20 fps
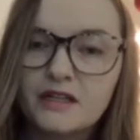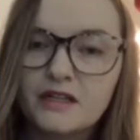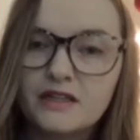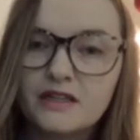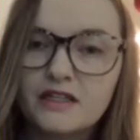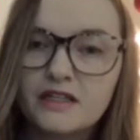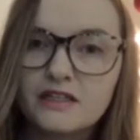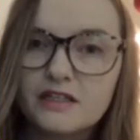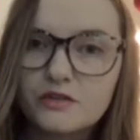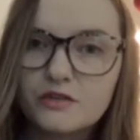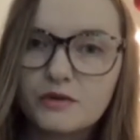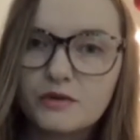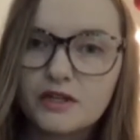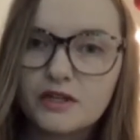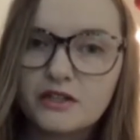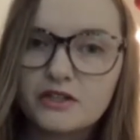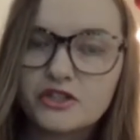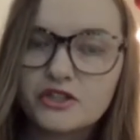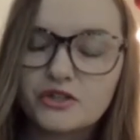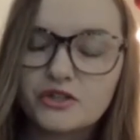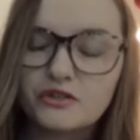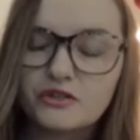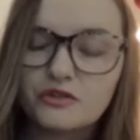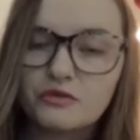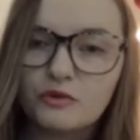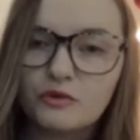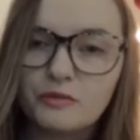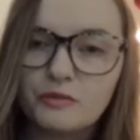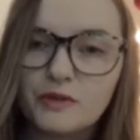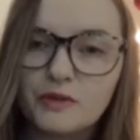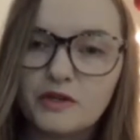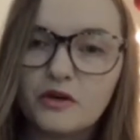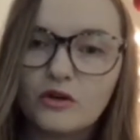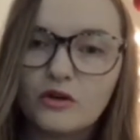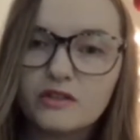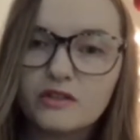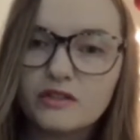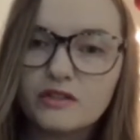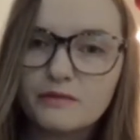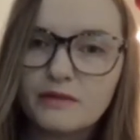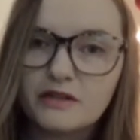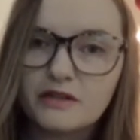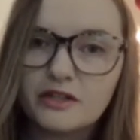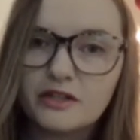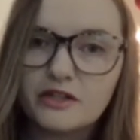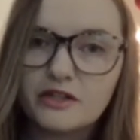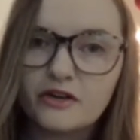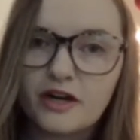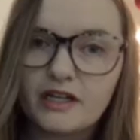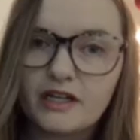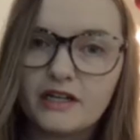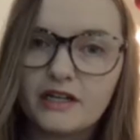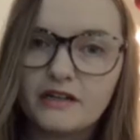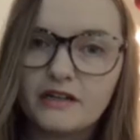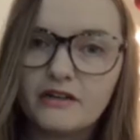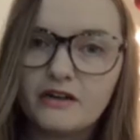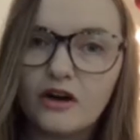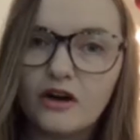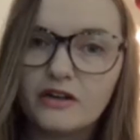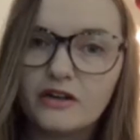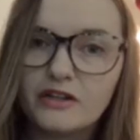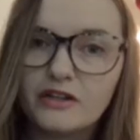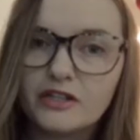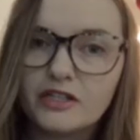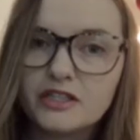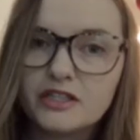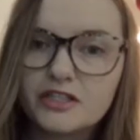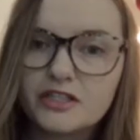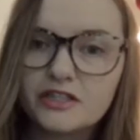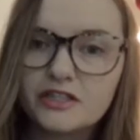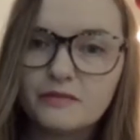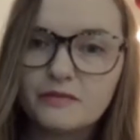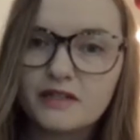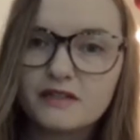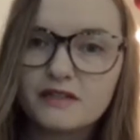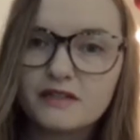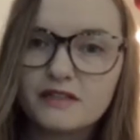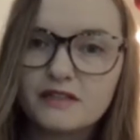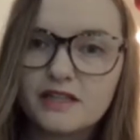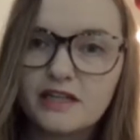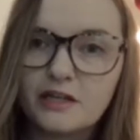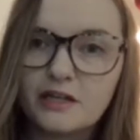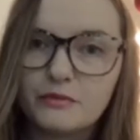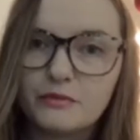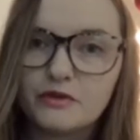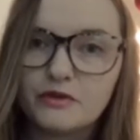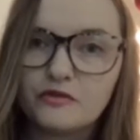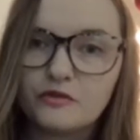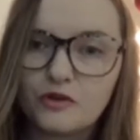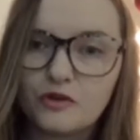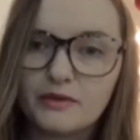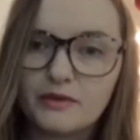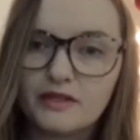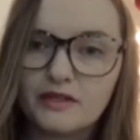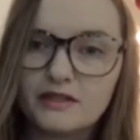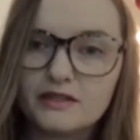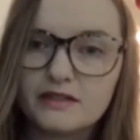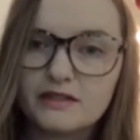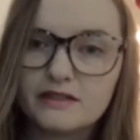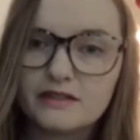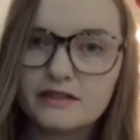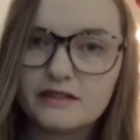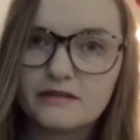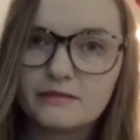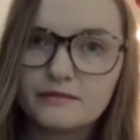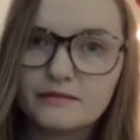This is where the student will be ultimately graded on their achievements and performance.